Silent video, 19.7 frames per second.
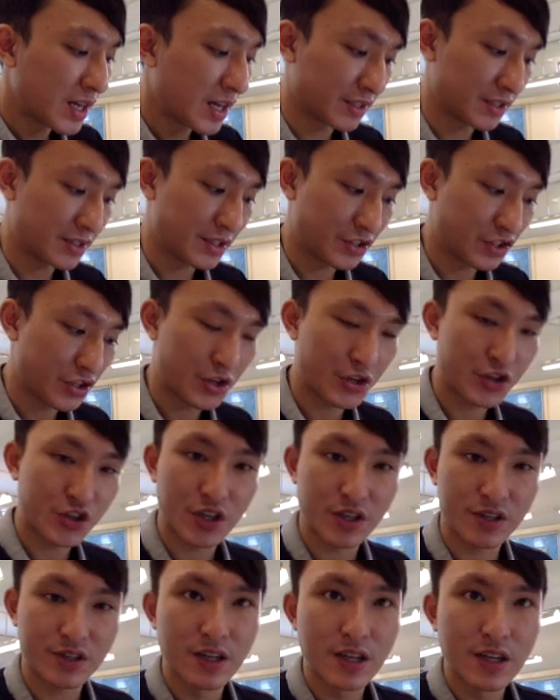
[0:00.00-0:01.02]
the
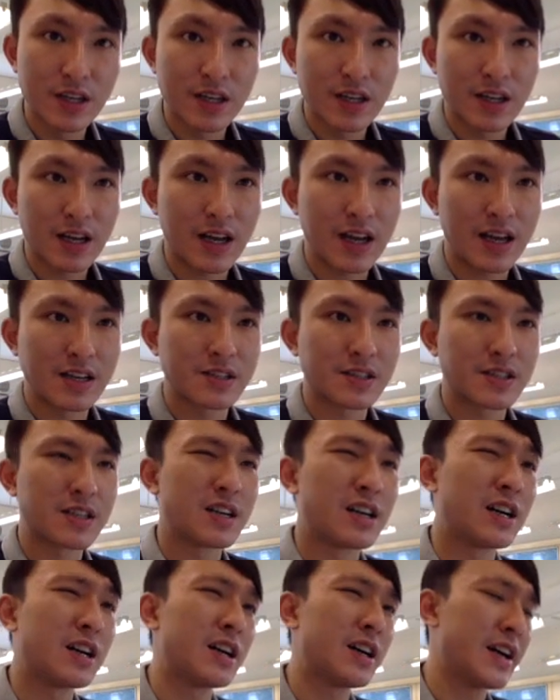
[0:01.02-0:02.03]
detergent as
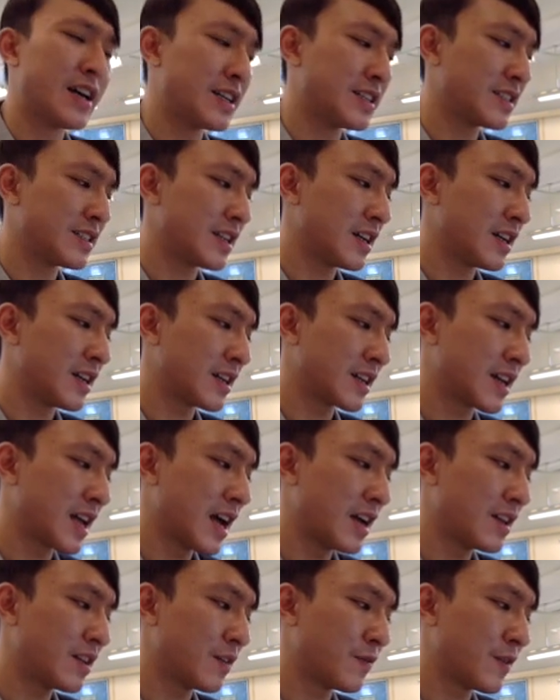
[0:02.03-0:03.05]
a
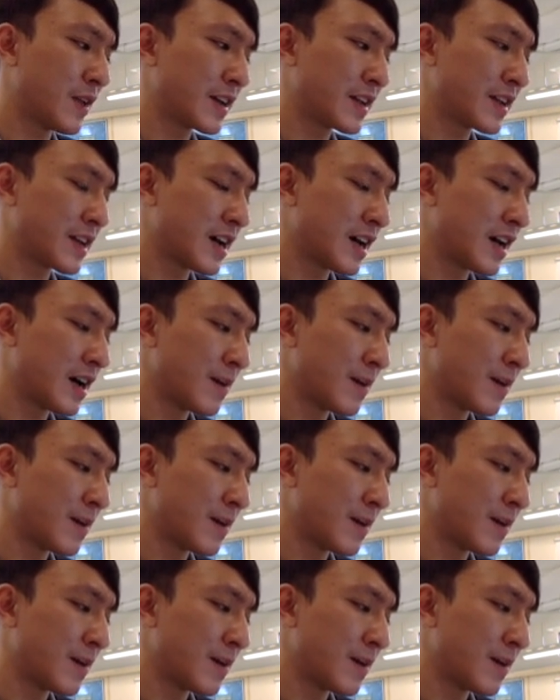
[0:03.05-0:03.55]
kind of like